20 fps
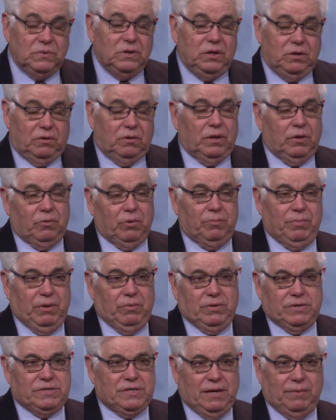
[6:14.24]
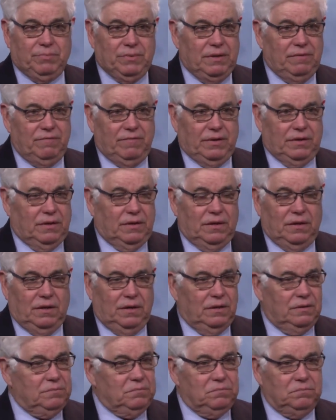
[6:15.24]
you know, they would be receptive, and
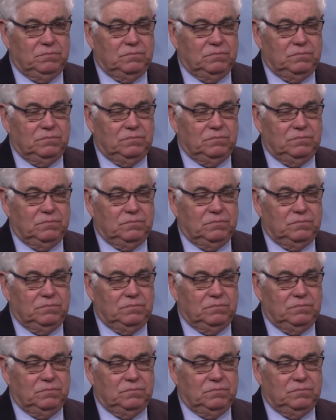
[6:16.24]
uh,